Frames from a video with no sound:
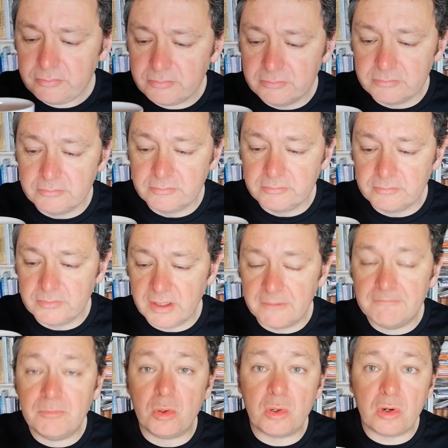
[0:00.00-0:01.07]

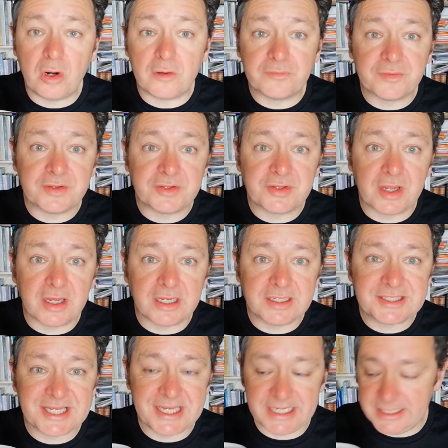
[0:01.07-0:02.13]
More Offa's Dyke
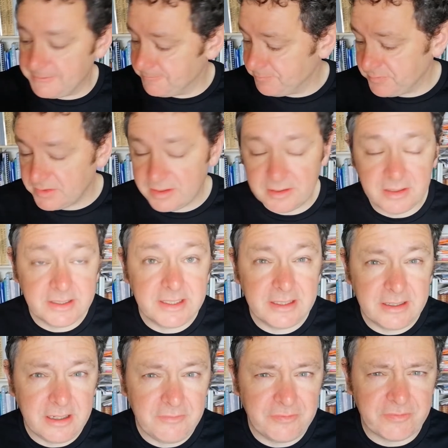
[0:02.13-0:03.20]
tea. Can't get
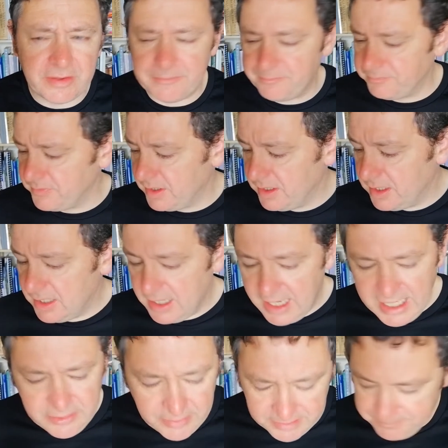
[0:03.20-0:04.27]
enough of it.
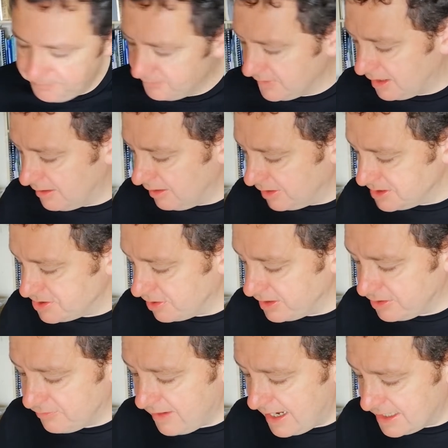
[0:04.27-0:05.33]
Anyway, I
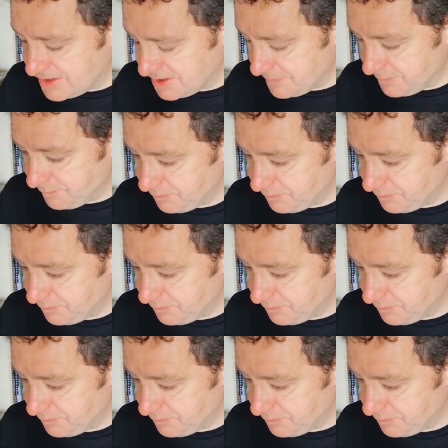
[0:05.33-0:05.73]
digress.